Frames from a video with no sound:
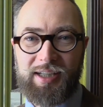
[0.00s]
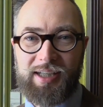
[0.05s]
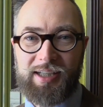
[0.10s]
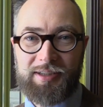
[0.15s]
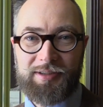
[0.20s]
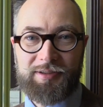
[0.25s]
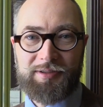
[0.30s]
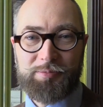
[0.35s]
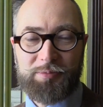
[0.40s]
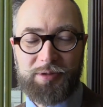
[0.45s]

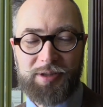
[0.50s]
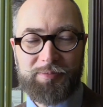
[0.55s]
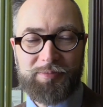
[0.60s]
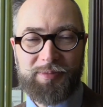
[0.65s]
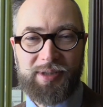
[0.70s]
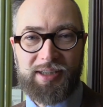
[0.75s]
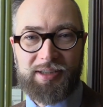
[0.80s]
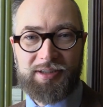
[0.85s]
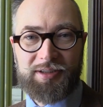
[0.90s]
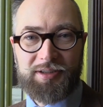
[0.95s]
and
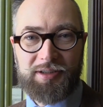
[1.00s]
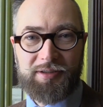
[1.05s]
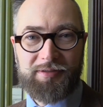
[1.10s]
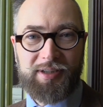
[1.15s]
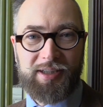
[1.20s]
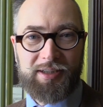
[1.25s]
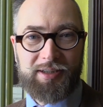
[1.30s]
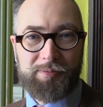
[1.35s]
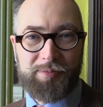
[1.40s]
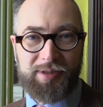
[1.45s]
printmaker
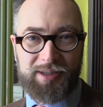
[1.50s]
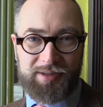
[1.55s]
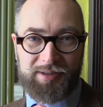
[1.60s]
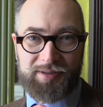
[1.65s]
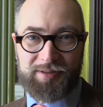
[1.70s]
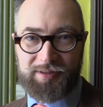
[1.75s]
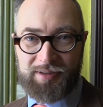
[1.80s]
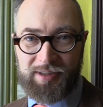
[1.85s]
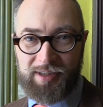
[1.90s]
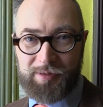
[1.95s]
Giovanni
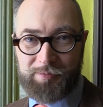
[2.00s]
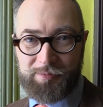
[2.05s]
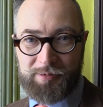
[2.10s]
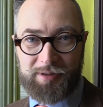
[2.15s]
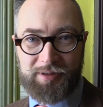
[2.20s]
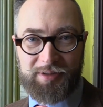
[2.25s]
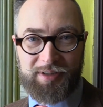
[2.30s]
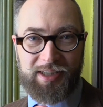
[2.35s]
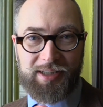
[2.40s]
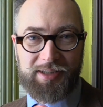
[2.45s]
Battista
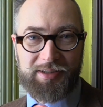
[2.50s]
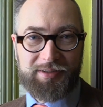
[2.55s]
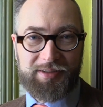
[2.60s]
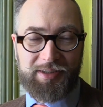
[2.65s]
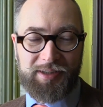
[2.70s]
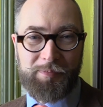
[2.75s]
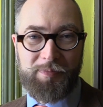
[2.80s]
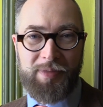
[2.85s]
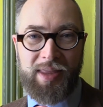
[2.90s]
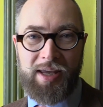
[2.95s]

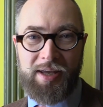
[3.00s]
Piranesi,